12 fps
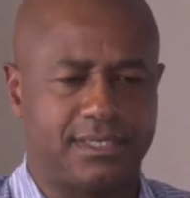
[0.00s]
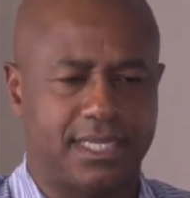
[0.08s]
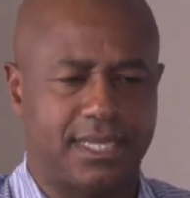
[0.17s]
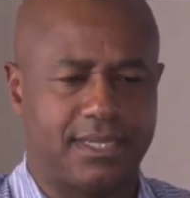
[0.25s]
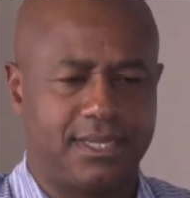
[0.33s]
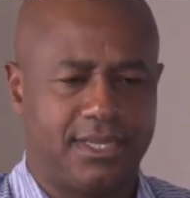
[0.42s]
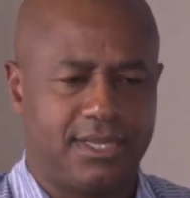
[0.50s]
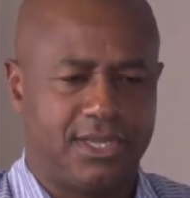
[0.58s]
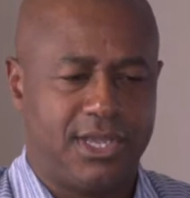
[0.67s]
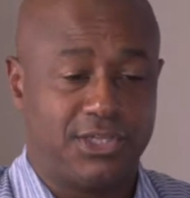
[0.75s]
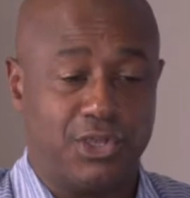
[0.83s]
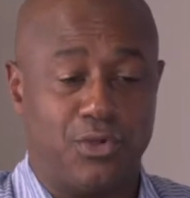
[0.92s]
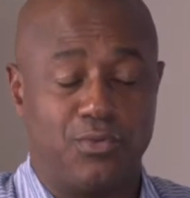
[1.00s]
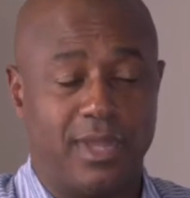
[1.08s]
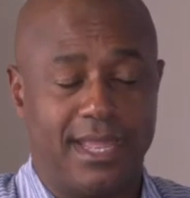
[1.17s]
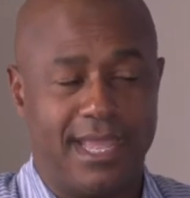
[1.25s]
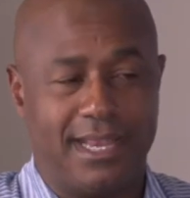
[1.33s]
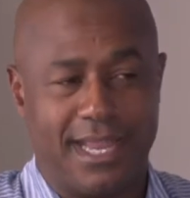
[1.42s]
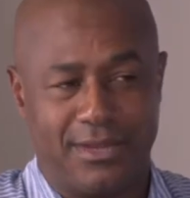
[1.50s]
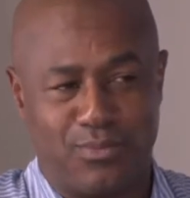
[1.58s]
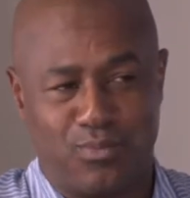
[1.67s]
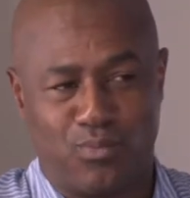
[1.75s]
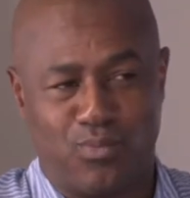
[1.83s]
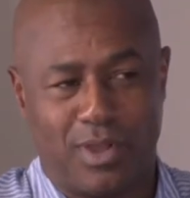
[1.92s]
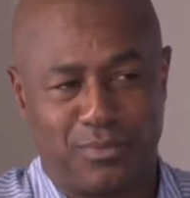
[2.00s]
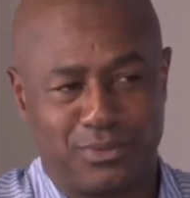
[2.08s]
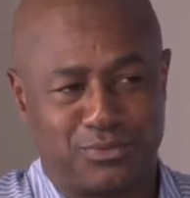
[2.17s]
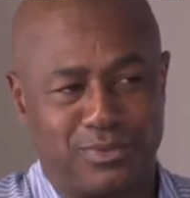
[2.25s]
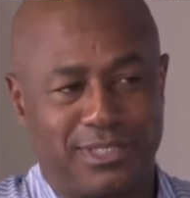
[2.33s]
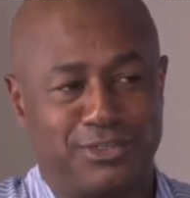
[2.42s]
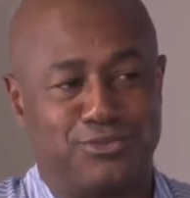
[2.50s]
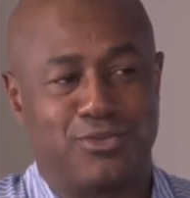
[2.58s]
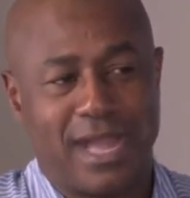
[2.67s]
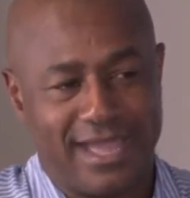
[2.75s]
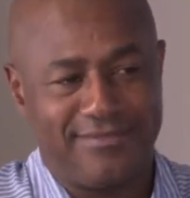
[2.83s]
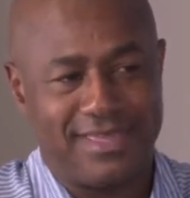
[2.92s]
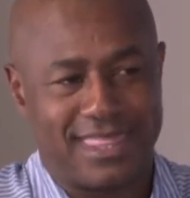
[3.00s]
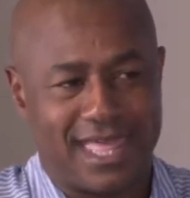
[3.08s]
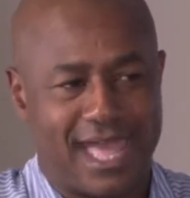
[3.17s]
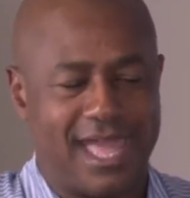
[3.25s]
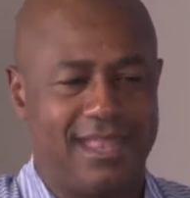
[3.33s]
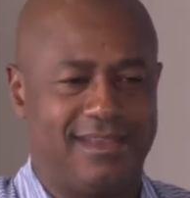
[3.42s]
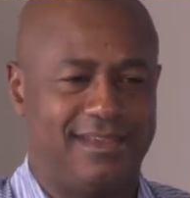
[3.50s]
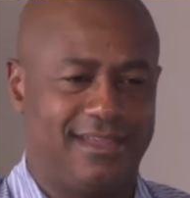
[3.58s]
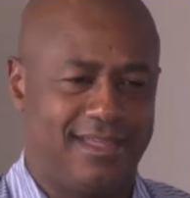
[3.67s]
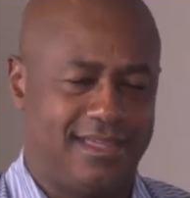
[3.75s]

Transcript: And and what was really driving that